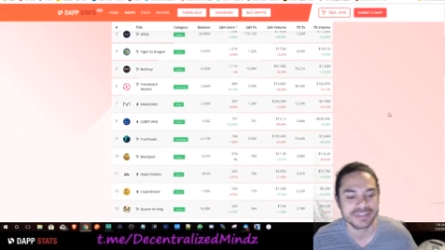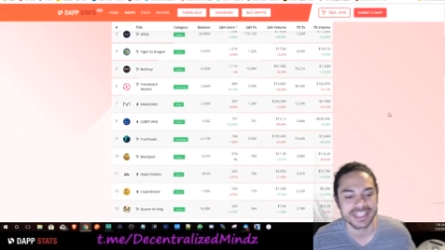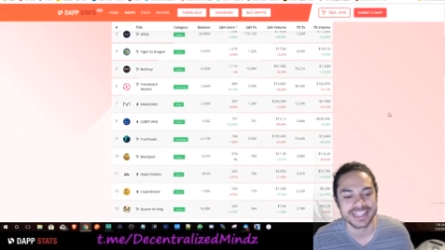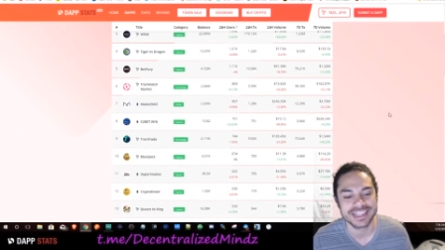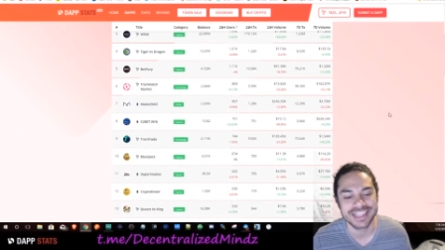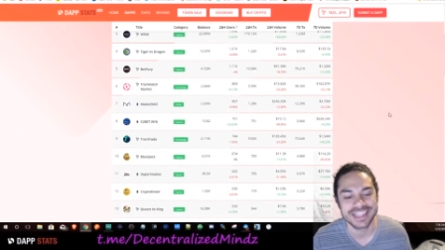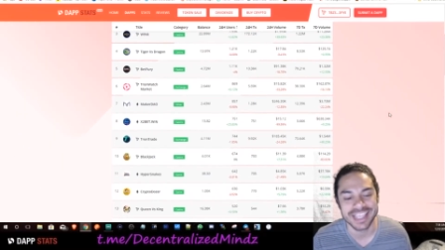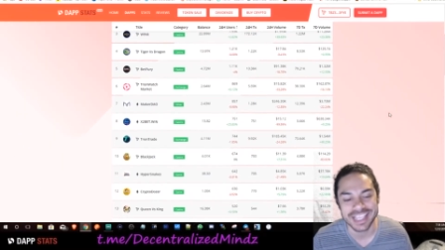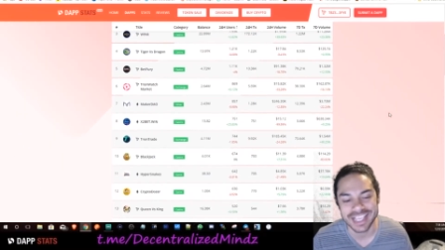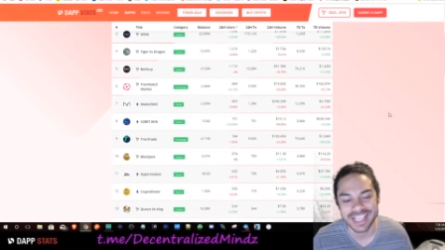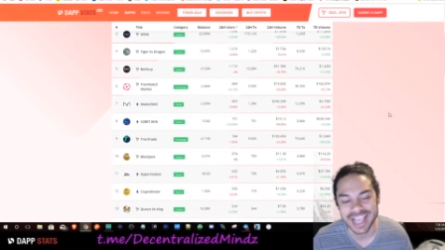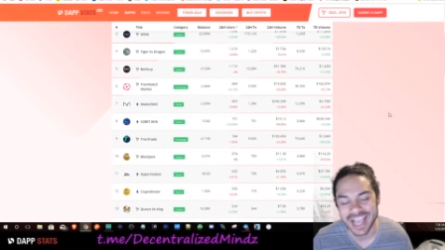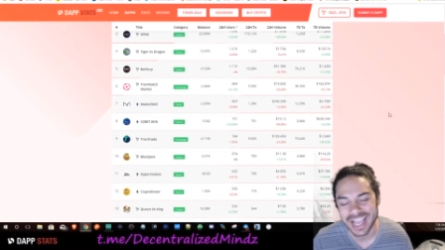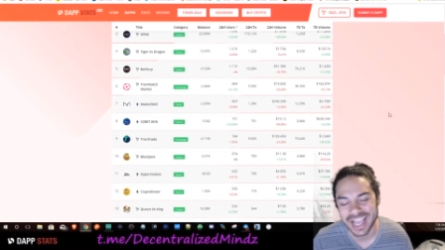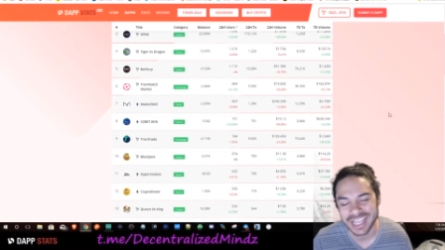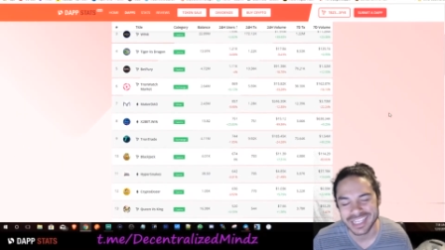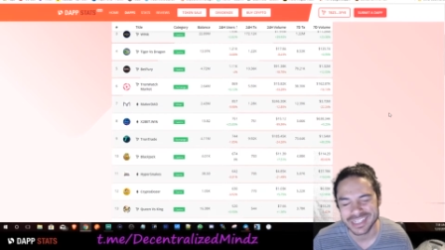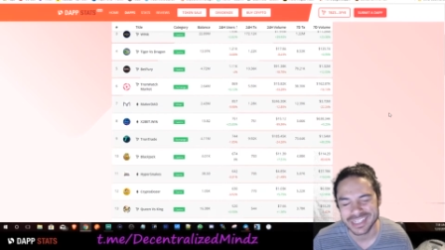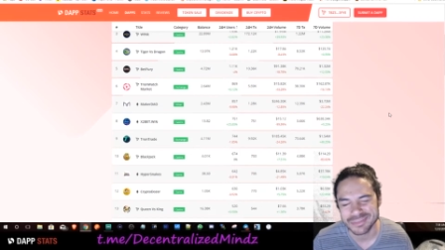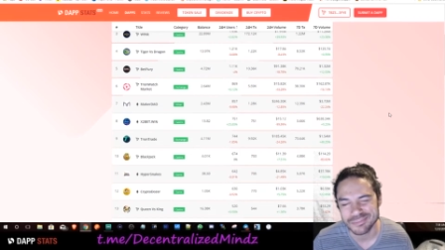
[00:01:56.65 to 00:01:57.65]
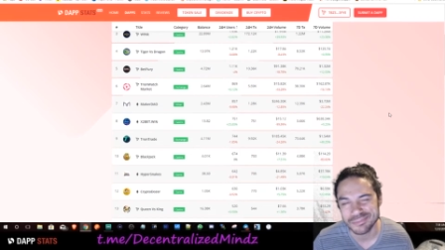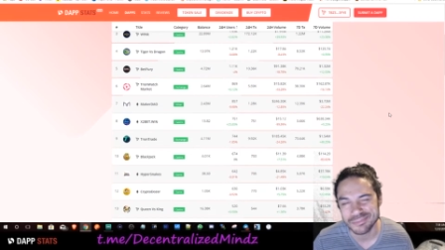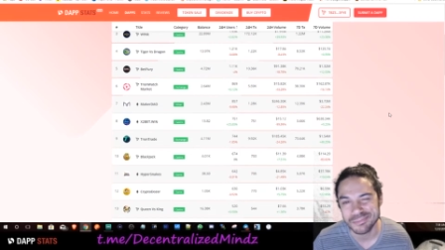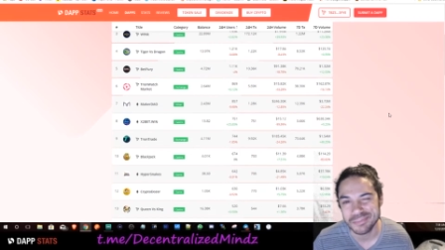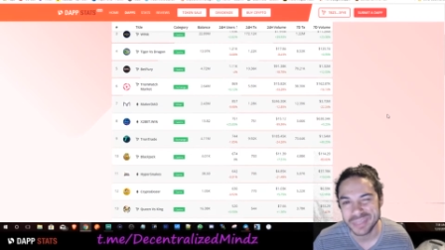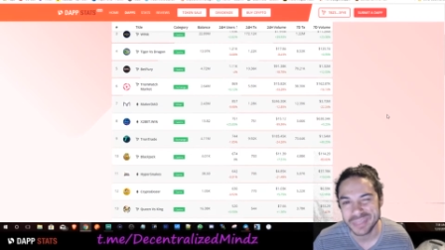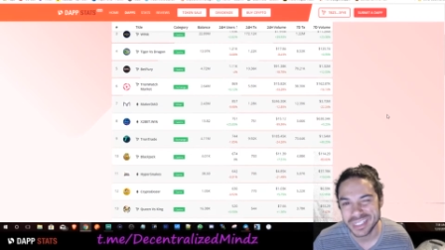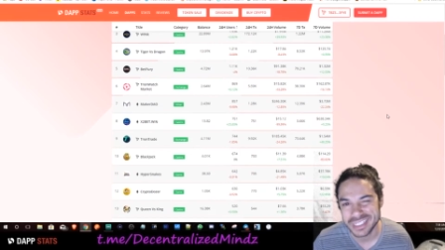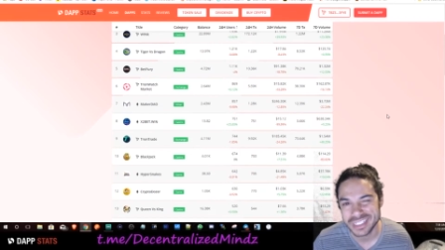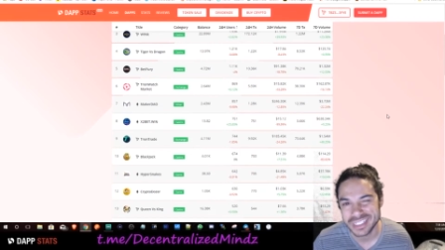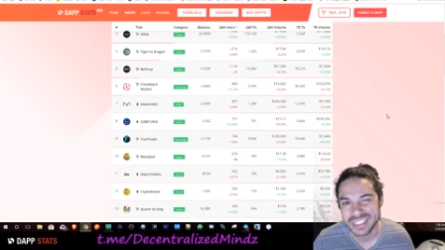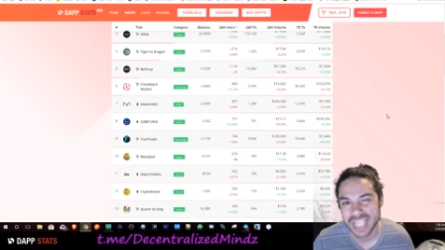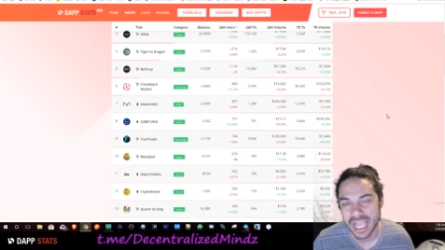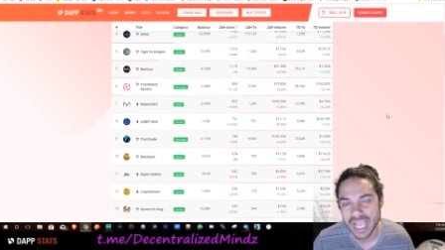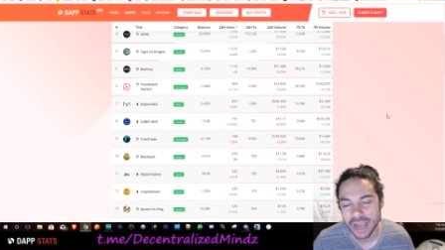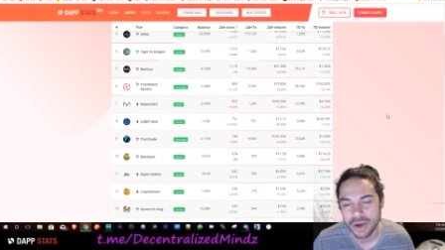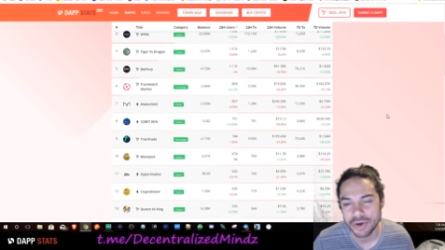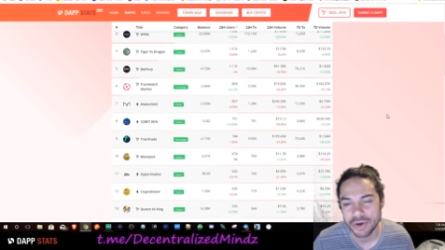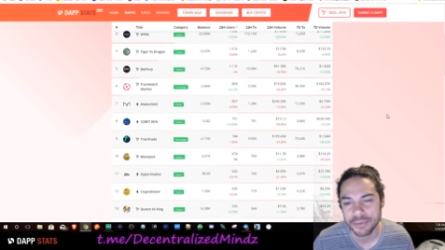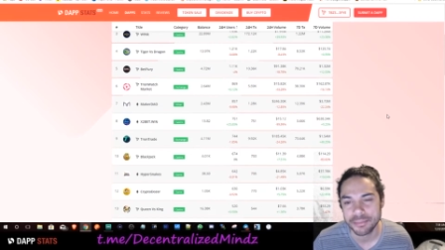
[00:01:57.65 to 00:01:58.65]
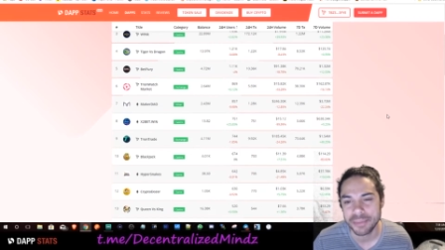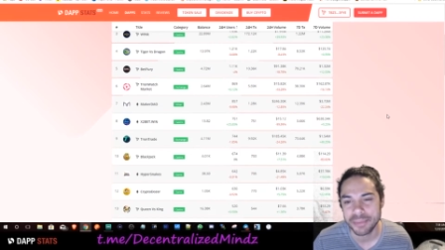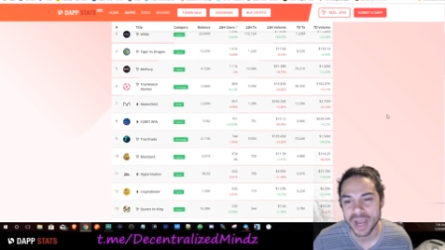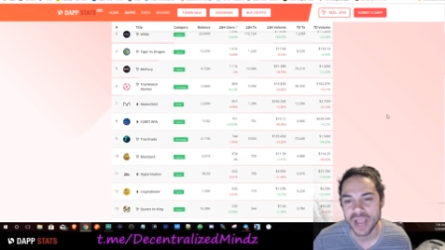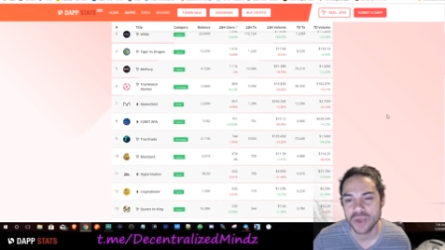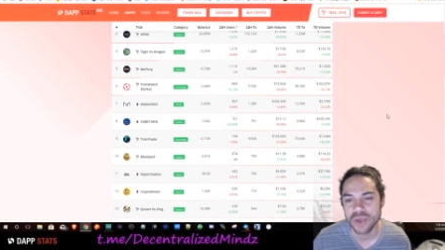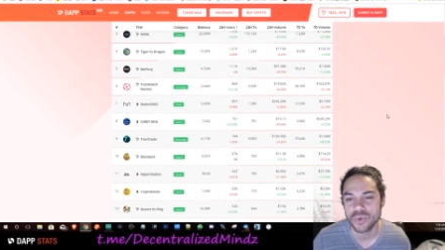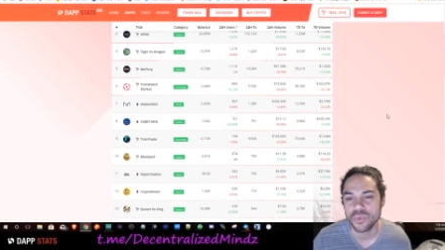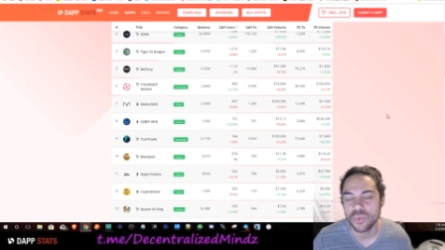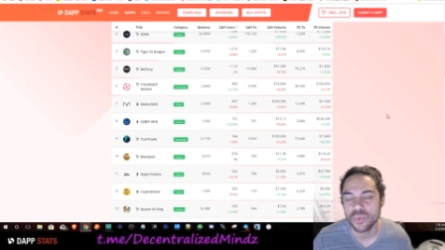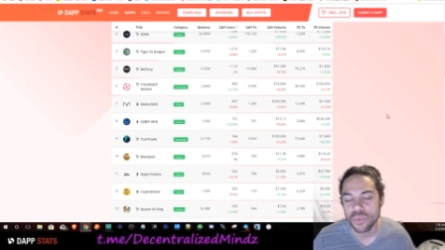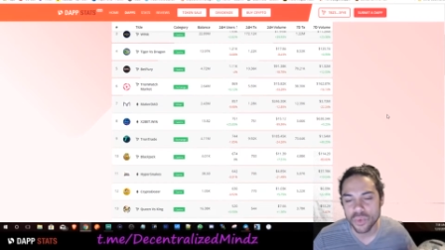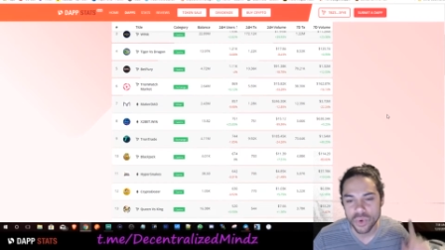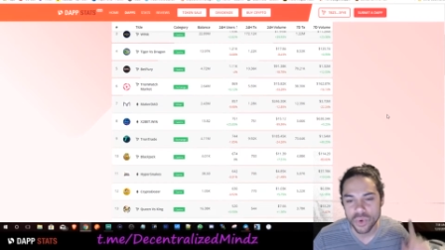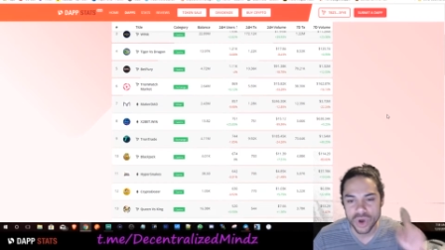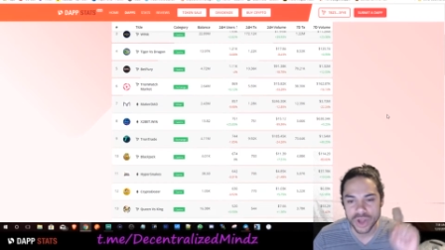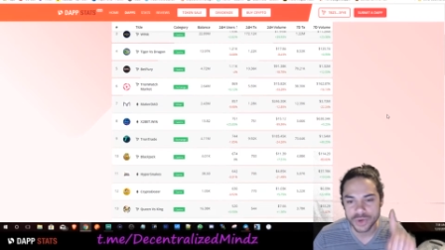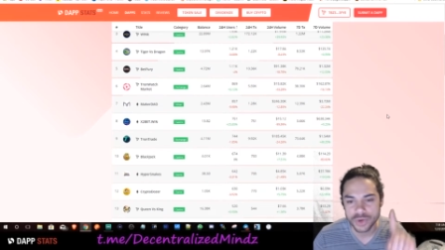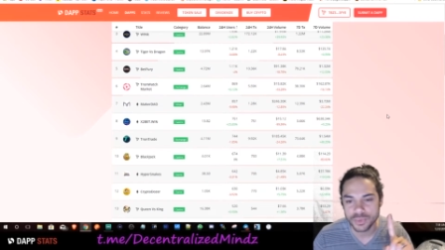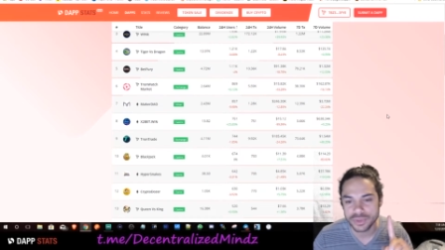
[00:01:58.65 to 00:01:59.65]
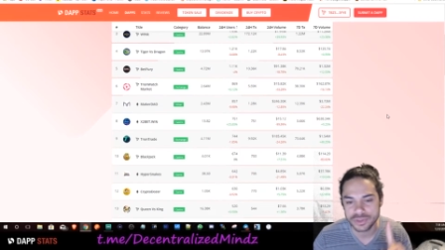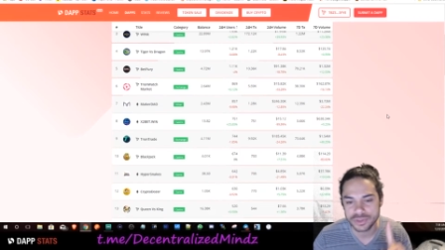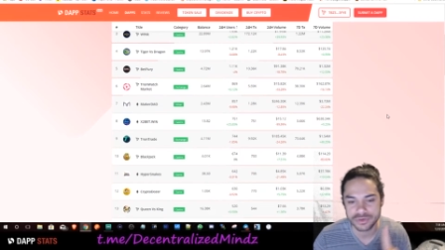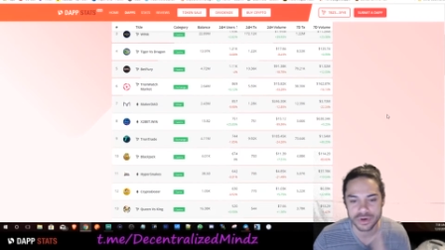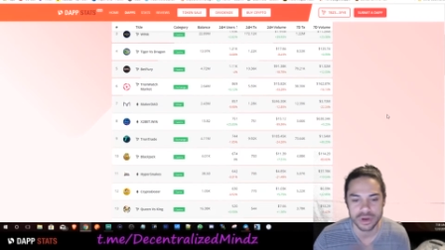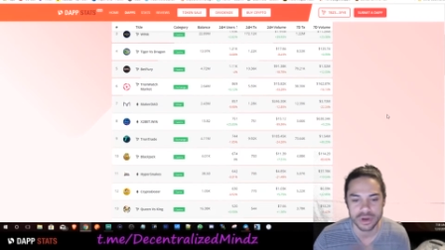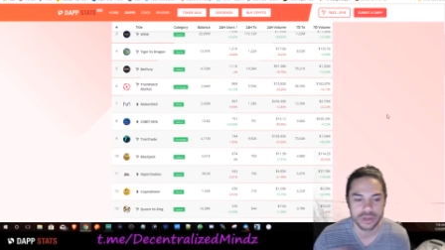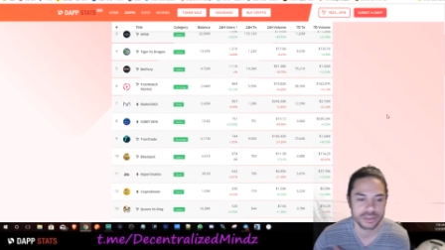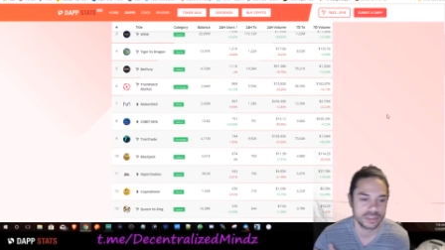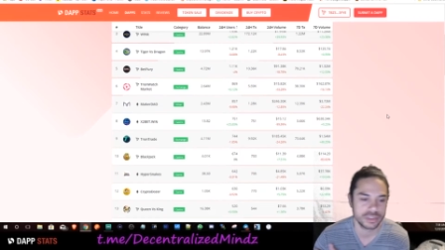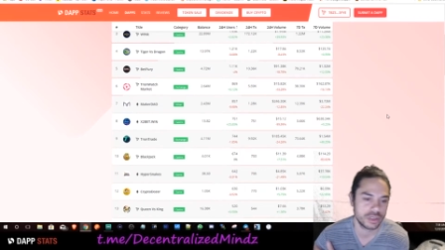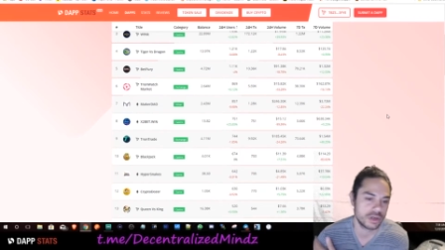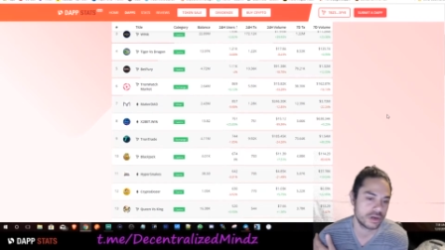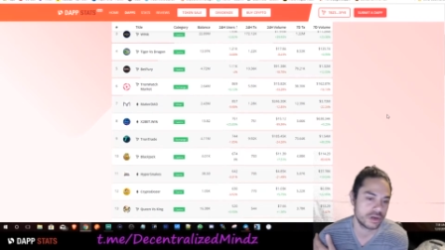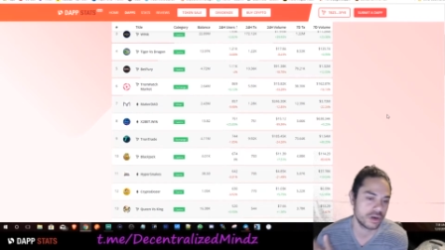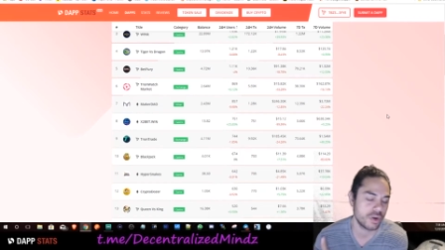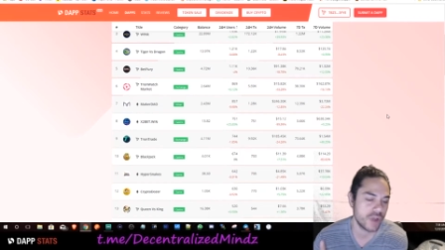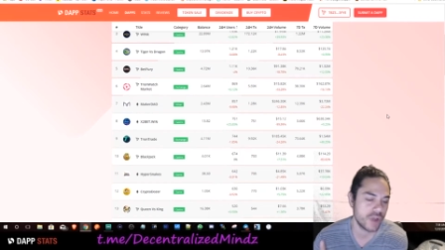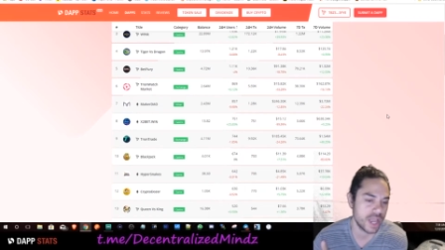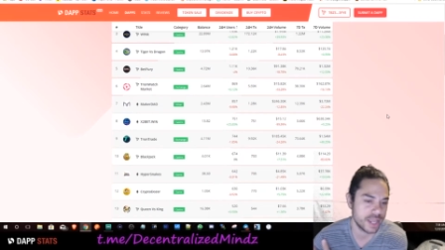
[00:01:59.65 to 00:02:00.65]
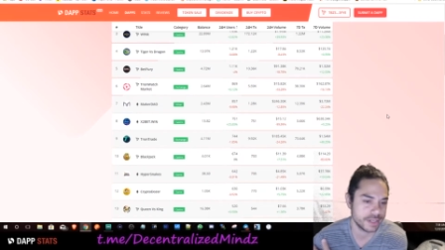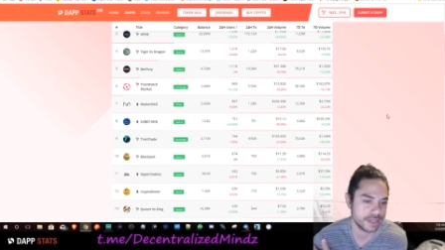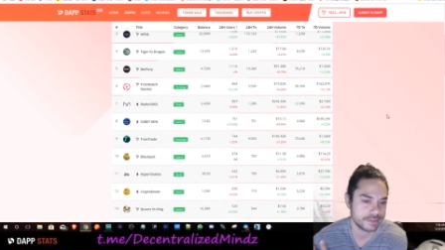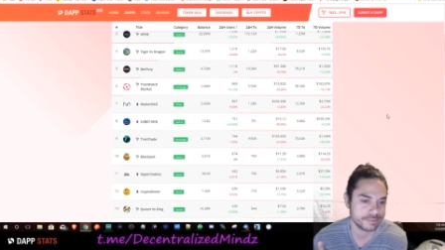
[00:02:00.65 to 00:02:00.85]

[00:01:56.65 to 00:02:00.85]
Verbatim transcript: I think I missed out by one withdrawal to R O I,